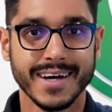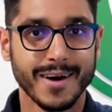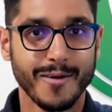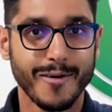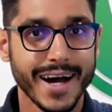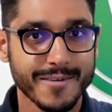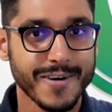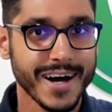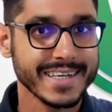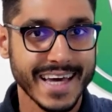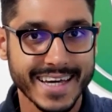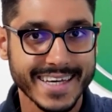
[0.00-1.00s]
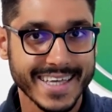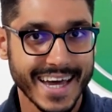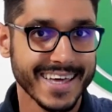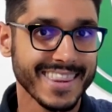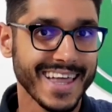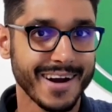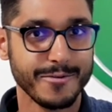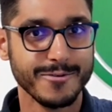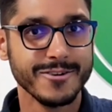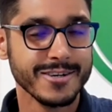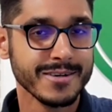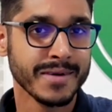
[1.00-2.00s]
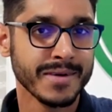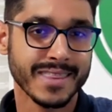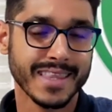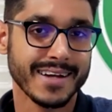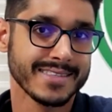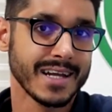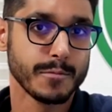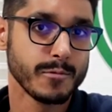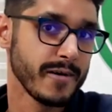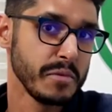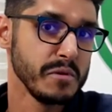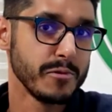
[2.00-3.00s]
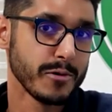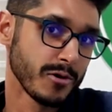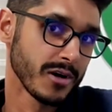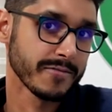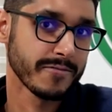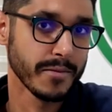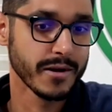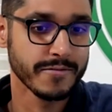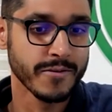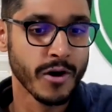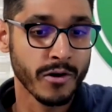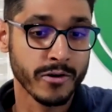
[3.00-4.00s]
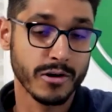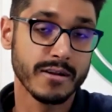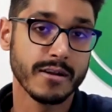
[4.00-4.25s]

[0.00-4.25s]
Wi-Fi can't get in that room, and that's going to prevent people going from their phone,